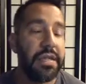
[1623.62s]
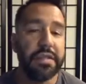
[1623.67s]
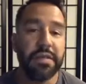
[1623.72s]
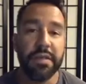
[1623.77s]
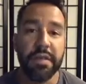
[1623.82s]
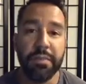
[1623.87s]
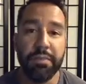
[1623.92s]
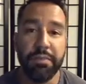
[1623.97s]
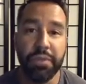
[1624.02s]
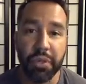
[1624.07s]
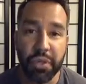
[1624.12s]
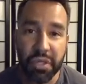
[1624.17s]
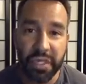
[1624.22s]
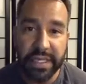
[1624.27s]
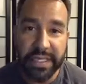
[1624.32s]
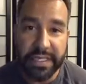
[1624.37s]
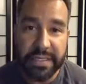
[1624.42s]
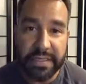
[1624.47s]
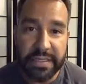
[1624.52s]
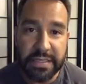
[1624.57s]
to the
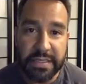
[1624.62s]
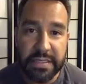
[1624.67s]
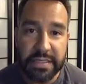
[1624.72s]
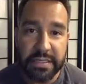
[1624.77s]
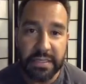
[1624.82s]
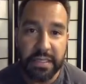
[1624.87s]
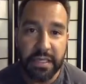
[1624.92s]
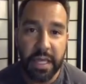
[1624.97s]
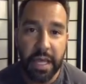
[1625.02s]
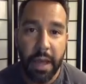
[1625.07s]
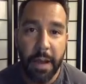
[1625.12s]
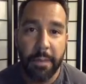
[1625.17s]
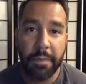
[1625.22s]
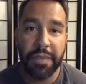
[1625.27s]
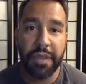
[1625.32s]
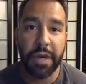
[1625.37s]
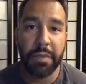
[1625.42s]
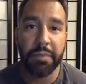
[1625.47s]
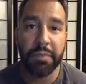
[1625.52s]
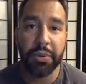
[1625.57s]
bullies
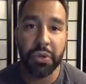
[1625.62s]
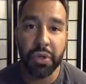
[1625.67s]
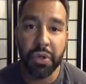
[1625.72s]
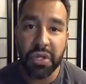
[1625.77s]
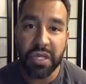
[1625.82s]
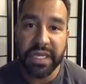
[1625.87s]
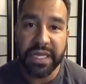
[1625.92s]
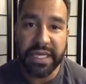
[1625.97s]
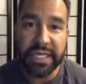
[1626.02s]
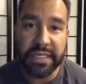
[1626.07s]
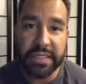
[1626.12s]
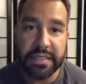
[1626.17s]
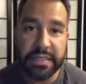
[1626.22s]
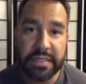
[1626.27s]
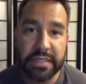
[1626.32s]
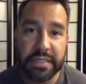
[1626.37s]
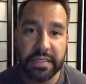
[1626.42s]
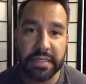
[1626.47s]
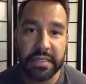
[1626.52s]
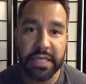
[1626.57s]

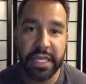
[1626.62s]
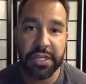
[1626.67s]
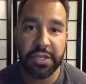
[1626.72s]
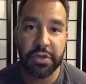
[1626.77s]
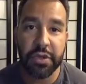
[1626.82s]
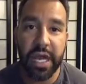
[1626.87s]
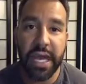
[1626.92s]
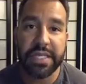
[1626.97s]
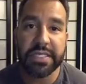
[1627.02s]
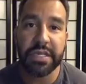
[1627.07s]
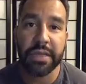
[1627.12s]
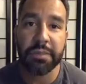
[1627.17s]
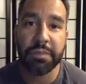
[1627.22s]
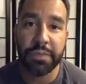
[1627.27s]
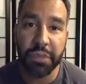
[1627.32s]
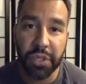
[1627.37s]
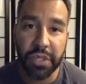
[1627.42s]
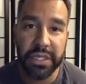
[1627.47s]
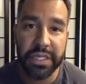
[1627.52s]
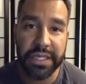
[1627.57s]
that you guys are
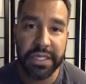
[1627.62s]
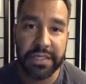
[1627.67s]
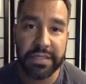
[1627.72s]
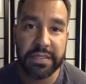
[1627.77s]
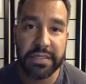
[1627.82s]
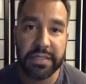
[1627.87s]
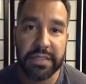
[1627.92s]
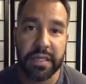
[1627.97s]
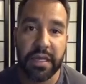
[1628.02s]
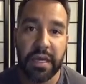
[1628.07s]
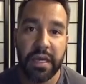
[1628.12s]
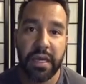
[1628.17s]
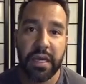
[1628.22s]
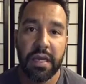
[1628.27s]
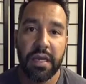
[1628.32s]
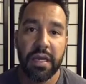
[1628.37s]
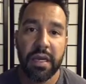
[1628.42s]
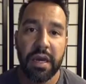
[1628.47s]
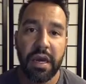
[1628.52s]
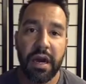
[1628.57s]
bullies
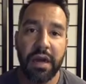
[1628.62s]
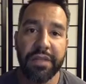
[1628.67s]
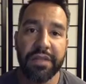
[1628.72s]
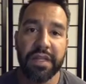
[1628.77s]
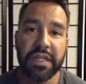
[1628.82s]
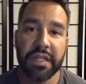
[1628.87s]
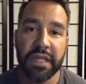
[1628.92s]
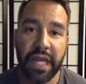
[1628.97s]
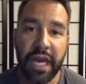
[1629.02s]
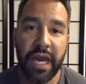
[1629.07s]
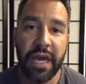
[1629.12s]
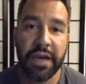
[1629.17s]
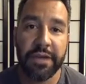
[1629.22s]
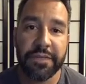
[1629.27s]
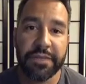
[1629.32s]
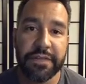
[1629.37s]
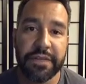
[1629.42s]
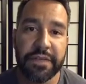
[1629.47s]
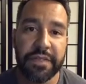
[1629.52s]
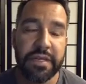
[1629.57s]
on the
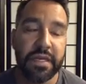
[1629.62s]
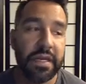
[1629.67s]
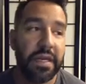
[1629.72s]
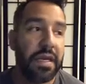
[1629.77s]
left,